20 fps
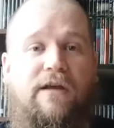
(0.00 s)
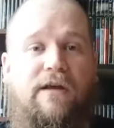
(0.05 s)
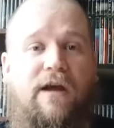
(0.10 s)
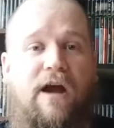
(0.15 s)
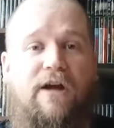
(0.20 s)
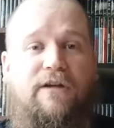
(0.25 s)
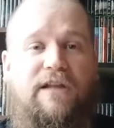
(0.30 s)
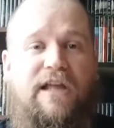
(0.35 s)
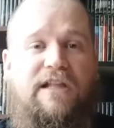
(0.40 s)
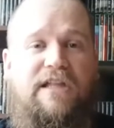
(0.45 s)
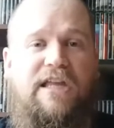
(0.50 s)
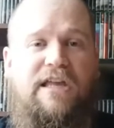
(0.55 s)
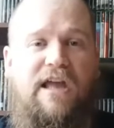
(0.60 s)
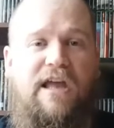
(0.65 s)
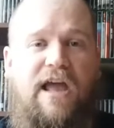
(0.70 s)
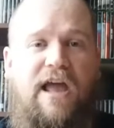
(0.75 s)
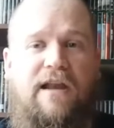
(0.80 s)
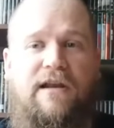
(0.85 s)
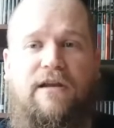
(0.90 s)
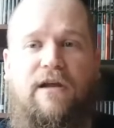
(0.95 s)
aren't like the
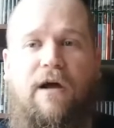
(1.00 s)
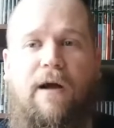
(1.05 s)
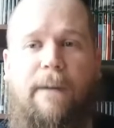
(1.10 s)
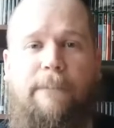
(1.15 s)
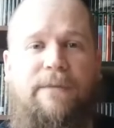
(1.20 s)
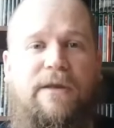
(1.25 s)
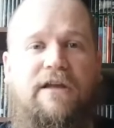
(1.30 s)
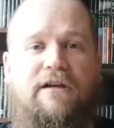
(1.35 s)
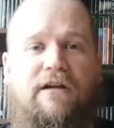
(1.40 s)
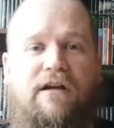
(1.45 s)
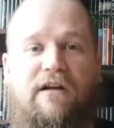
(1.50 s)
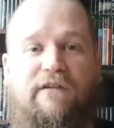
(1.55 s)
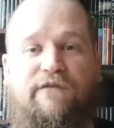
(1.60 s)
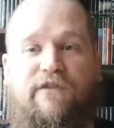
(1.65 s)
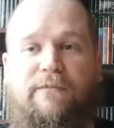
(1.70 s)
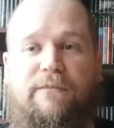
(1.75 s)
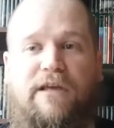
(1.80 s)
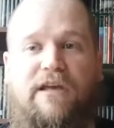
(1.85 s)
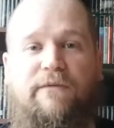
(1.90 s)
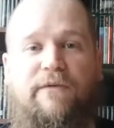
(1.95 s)
end all be all
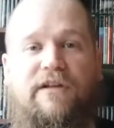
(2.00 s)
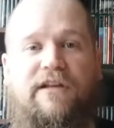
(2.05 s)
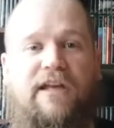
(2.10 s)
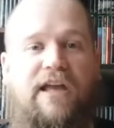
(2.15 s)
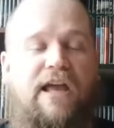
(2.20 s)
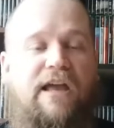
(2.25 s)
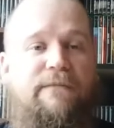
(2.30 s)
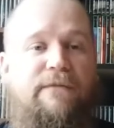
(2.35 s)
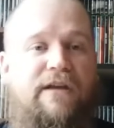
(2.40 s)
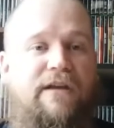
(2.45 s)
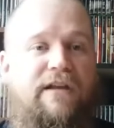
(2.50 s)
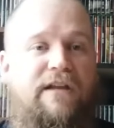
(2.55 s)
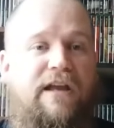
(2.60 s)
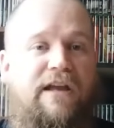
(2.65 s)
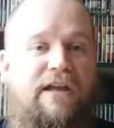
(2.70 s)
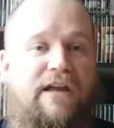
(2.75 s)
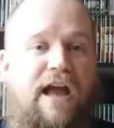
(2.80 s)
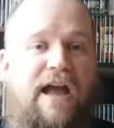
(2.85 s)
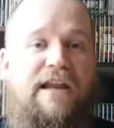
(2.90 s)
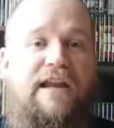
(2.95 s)
for me with gaming.
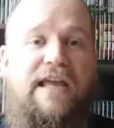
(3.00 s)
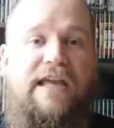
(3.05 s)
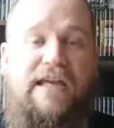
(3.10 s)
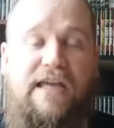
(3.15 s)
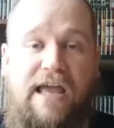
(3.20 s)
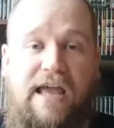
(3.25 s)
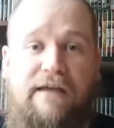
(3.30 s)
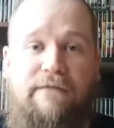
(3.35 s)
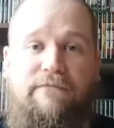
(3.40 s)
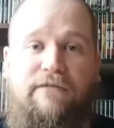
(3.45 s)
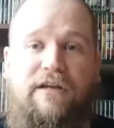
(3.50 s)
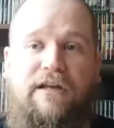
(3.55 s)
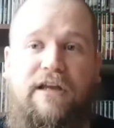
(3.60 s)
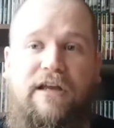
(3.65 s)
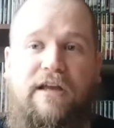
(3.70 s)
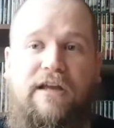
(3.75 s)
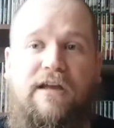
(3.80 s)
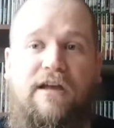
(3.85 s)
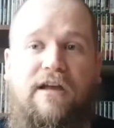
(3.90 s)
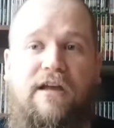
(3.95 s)
Like I like
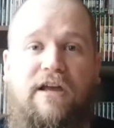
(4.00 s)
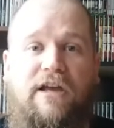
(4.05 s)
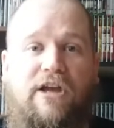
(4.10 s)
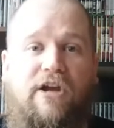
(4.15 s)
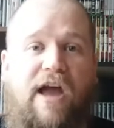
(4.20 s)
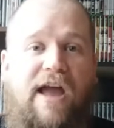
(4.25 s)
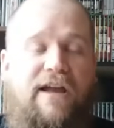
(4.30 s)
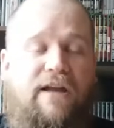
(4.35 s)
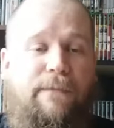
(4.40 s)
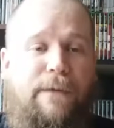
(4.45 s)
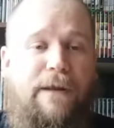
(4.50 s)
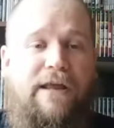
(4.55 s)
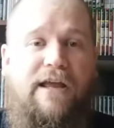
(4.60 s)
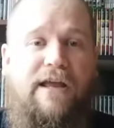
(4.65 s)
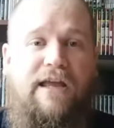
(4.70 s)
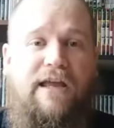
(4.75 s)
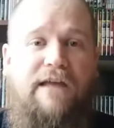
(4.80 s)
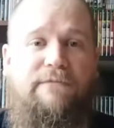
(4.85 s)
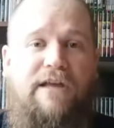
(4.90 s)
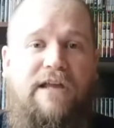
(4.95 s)
gameplay. Yeah, I could play a
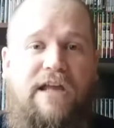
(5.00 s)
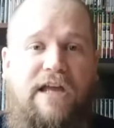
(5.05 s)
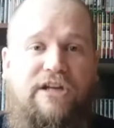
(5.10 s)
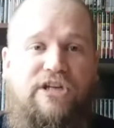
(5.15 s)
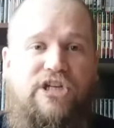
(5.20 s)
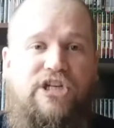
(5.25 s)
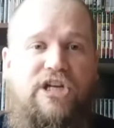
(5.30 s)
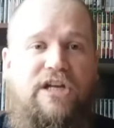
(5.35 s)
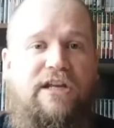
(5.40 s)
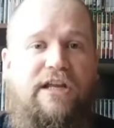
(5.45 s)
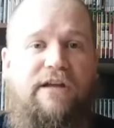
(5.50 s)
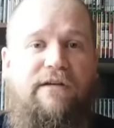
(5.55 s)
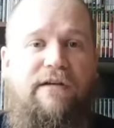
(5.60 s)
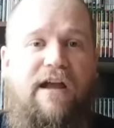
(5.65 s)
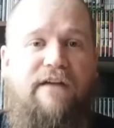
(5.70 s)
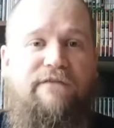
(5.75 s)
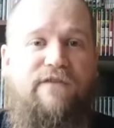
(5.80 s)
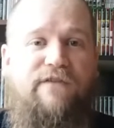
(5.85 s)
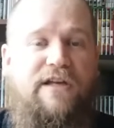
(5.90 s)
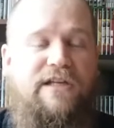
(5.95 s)
game that has shitty
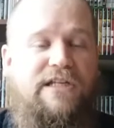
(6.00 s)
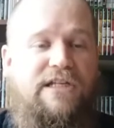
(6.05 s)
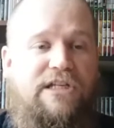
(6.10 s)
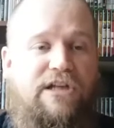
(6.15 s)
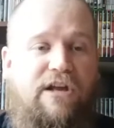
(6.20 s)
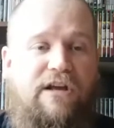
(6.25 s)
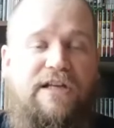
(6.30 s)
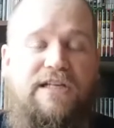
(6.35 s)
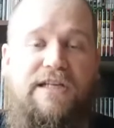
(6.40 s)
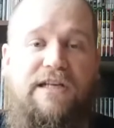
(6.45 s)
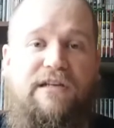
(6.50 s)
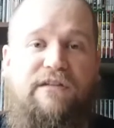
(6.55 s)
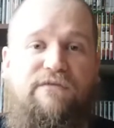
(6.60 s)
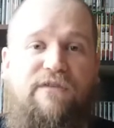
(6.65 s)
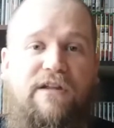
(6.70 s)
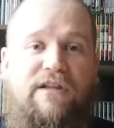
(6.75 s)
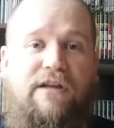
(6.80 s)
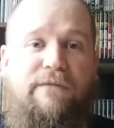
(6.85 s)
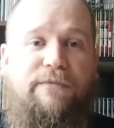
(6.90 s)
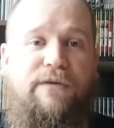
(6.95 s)
graphics as long as it's
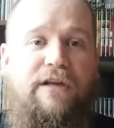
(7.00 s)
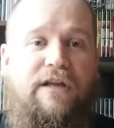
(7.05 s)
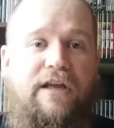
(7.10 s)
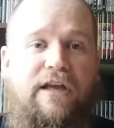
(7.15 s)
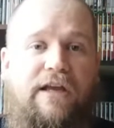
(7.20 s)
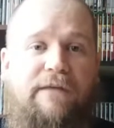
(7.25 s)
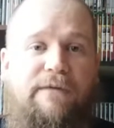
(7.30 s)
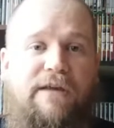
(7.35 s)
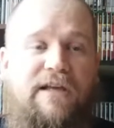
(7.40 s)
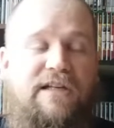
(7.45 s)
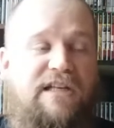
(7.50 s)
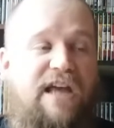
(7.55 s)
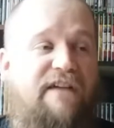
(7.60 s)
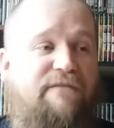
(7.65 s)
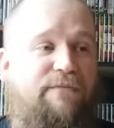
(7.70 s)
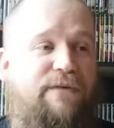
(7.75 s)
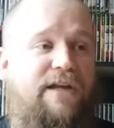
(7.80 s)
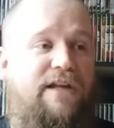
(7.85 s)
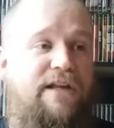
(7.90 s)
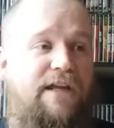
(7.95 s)
fun to play. Because
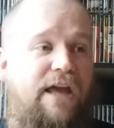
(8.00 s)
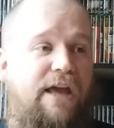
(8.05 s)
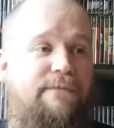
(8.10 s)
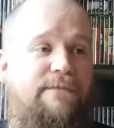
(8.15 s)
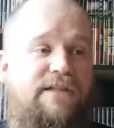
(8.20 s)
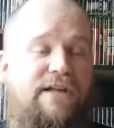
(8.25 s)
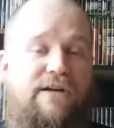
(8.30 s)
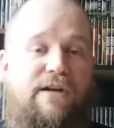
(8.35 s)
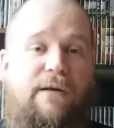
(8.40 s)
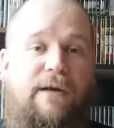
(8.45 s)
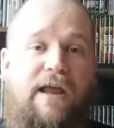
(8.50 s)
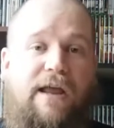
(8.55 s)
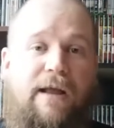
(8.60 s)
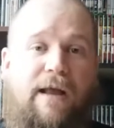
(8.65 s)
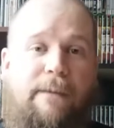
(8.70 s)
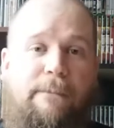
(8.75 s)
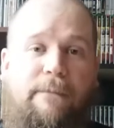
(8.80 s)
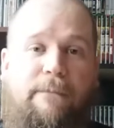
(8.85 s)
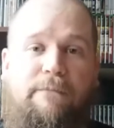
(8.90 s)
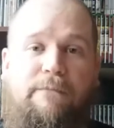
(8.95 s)
I've played games that are like
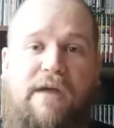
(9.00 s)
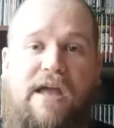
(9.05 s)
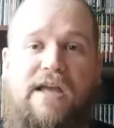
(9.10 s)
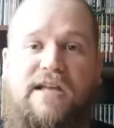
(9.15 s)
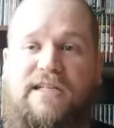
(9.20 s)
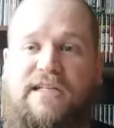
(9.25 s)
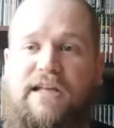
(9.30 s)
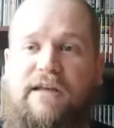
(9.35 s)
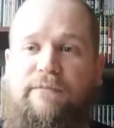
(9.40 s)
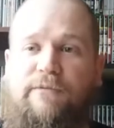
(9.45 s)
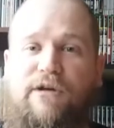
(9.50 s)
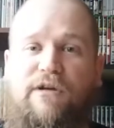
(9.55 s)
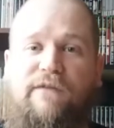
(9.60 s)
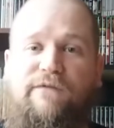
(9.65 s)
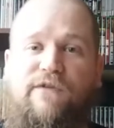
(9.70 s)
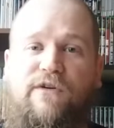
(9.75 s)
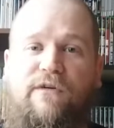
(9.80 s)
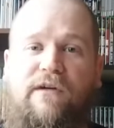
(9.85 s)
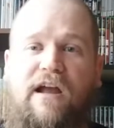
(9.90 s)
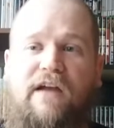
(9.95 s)
amazing,
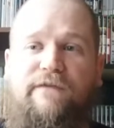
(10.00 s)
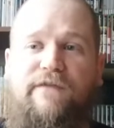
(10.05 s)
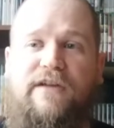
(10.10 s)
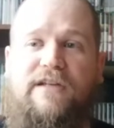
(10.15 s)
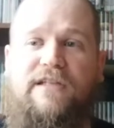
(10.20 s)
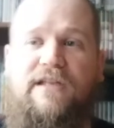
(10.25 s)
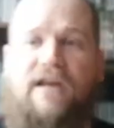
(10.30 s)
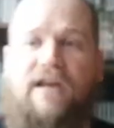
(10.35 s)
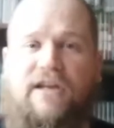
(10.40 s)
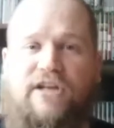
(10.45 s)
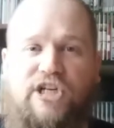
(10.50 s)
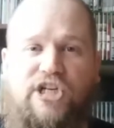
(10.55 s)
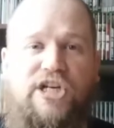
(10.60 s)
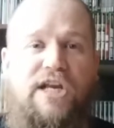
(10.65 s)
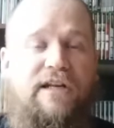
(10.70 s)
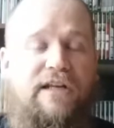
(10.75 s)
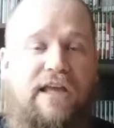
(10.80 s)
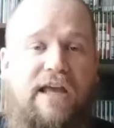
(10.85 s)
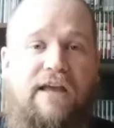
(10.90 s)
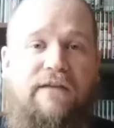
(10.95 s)
beautiful graphics,
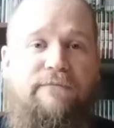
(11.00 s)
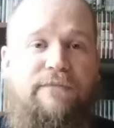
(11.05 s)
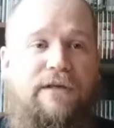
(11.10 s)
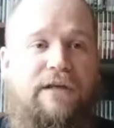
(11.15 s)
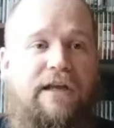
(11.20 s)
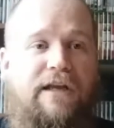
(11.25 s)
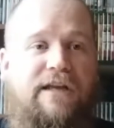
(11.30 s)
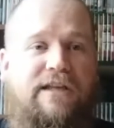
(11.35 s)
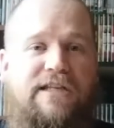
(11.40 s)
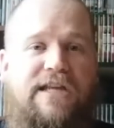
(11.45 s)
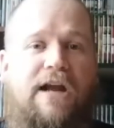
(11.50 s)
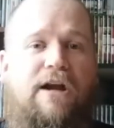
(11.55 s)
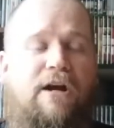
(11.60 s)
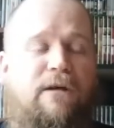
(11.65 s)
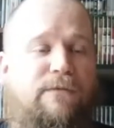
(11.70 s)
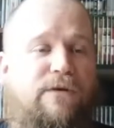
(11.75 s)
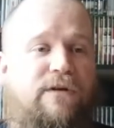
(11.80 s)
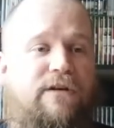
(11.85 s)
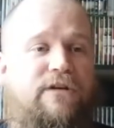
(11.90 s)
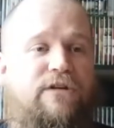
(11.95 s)
shit gameplay,
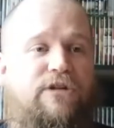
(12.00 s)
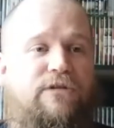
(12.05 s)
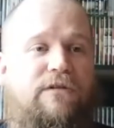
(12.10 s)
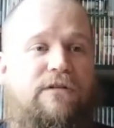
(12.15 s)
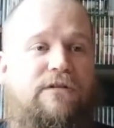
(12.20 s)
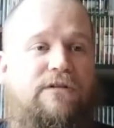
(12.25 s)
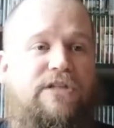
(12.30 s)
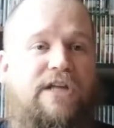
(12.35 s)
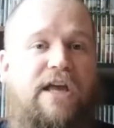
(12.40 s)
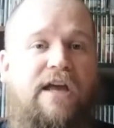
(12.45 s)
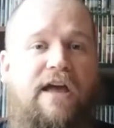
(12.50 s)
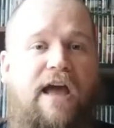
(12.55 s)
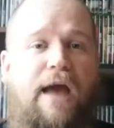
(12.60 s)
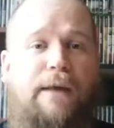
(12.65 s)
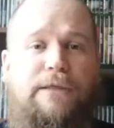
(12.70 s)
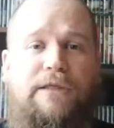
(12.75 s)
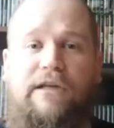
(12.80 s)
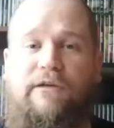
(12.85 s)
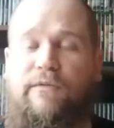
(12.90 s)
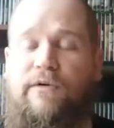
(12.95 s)
terrible controls,
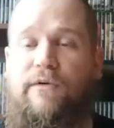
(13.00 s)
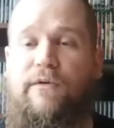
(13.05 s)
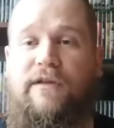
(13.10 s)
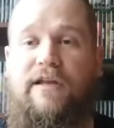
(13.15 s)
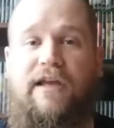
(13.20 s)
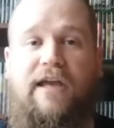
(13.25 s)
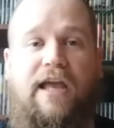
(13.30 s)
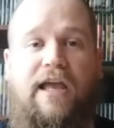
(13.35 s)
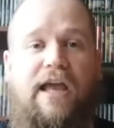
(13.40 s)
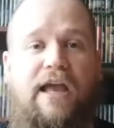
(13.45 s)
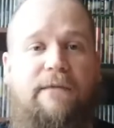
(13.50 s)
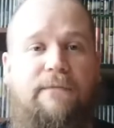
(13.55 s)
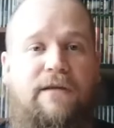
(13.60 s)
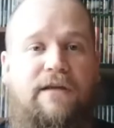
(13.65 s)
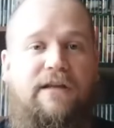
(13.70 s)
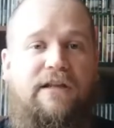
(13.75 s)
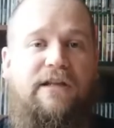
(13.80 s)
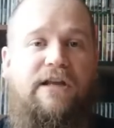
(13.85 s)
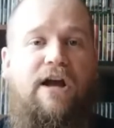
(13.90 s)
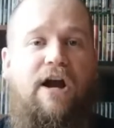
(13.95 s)
absolutely ruin the game,
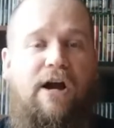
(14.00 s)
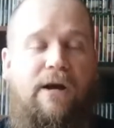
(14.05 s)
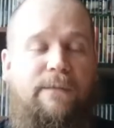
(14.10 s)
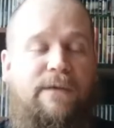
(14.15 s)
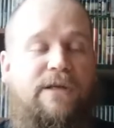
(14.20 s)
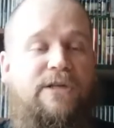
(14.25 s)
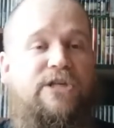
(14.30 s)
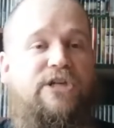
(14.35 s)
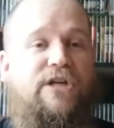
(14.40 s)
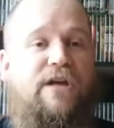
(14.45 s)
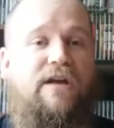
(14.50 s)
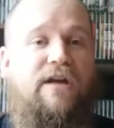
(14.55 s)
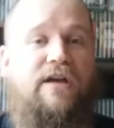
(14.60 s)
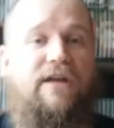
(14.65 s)
garbage.